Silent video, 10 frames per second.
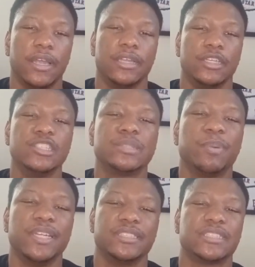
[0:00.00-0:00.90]
you
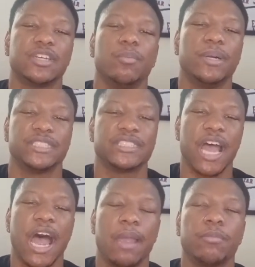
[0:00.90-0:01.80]
spend so much
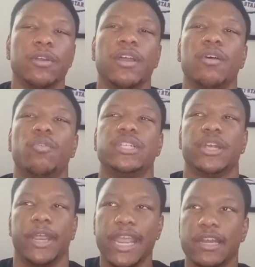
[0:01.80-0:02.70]
time with your
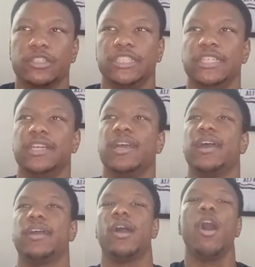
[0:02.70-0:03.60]
energy
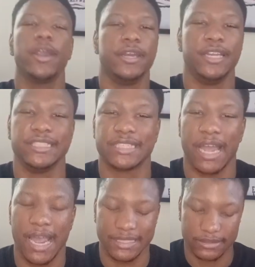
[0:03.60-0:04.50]
guarding these
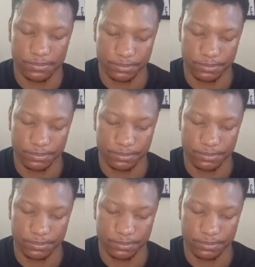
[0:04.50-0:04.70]
guys.